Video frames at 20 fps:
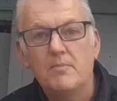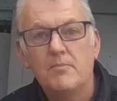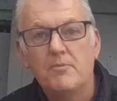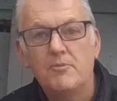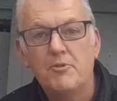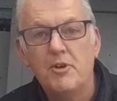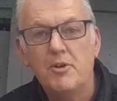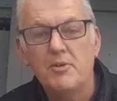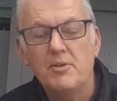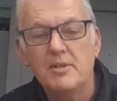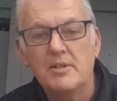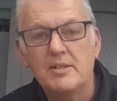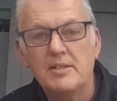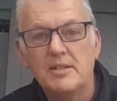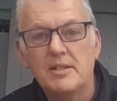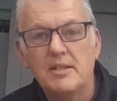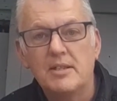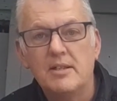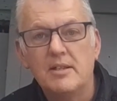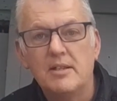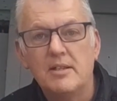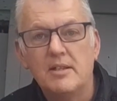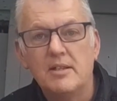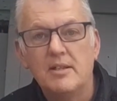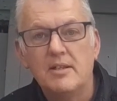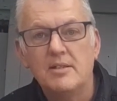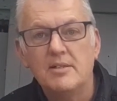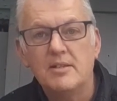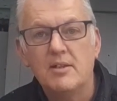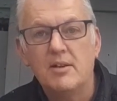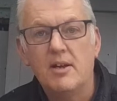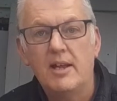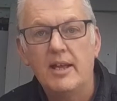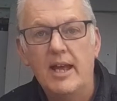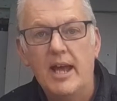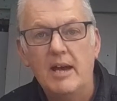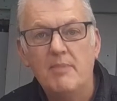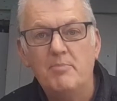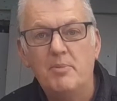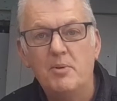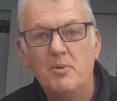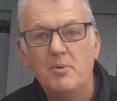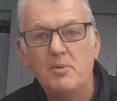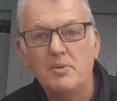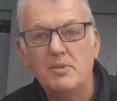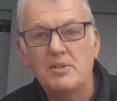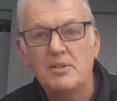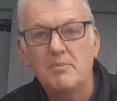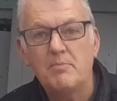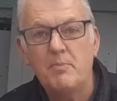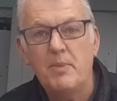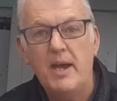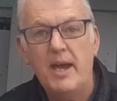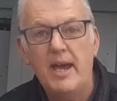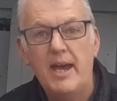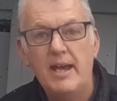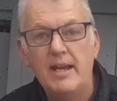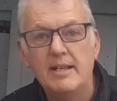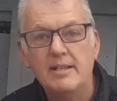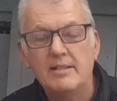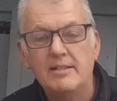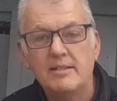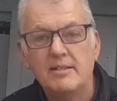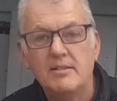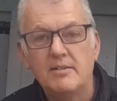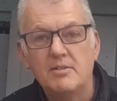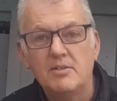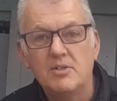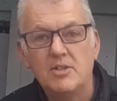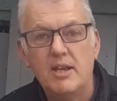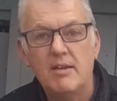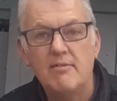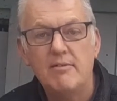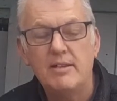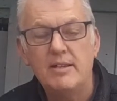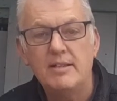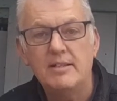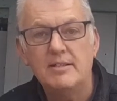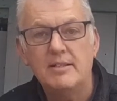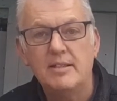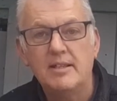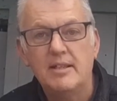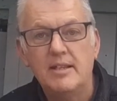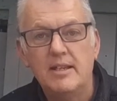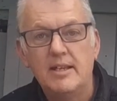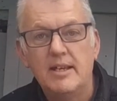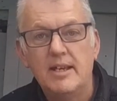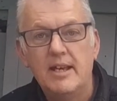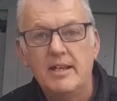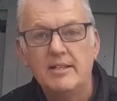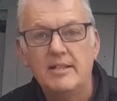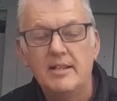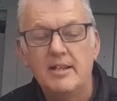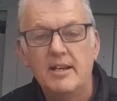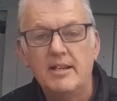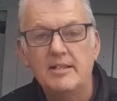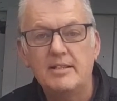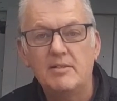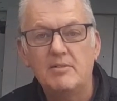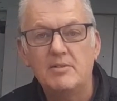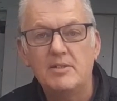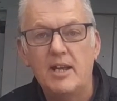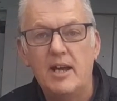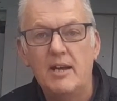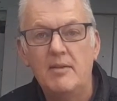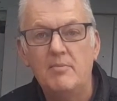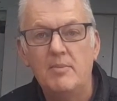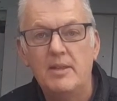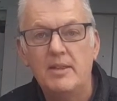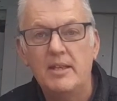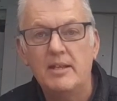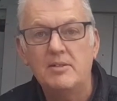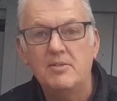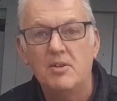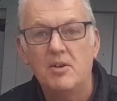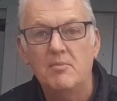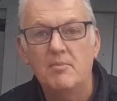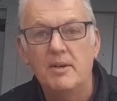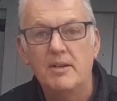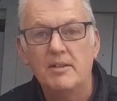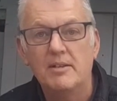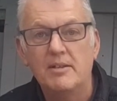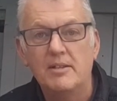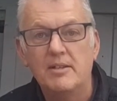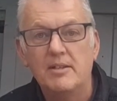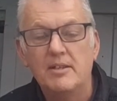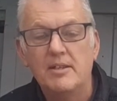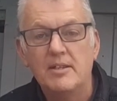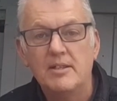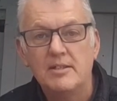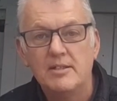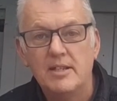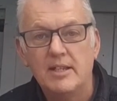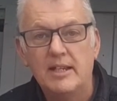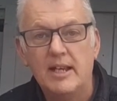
fruits, so like apples, pears, cherries is an ideal time when they're dormant to